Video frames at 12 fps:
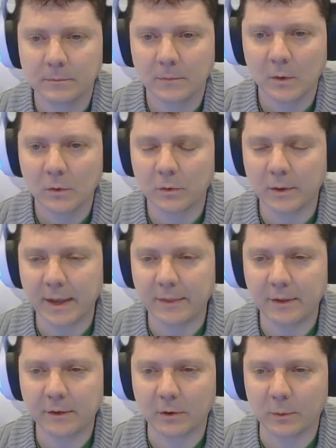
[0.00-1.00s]
So again,
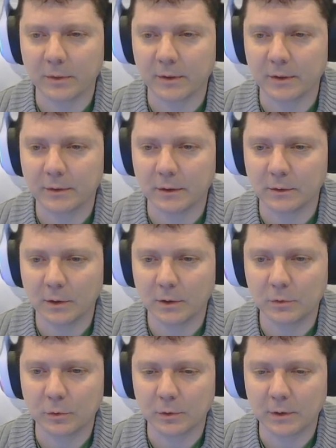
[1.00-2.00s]
they start with a low
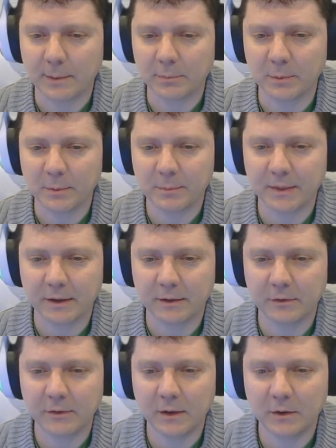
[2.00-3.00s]
crew complement, but they can
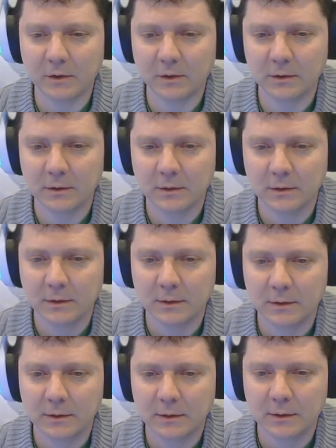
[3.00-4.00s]
steal.
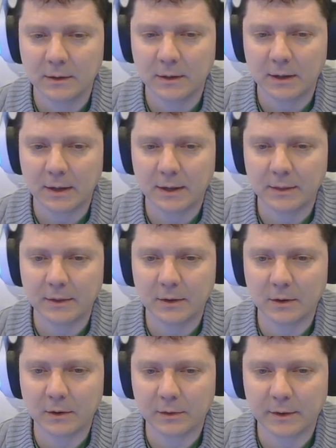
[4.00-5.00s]
The
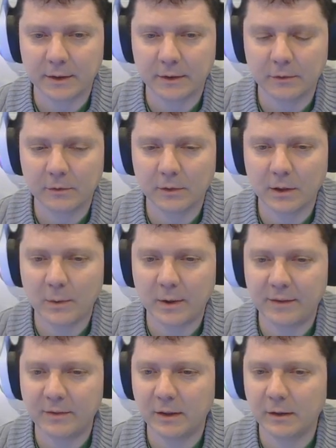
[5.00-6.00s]
Earthlings, slow,
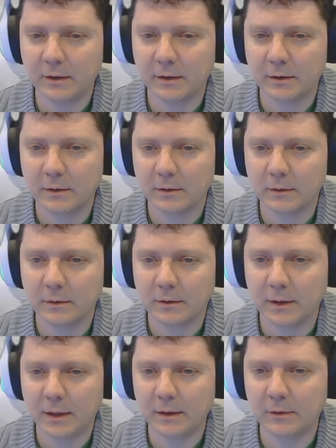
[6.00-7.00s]
heavy,
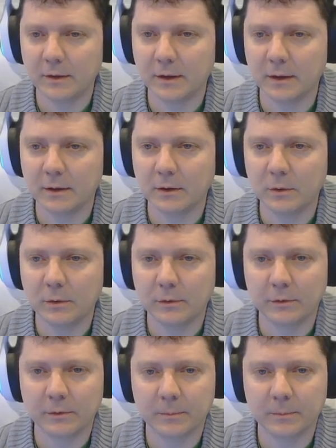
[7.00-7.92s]
heat-seeking nukes.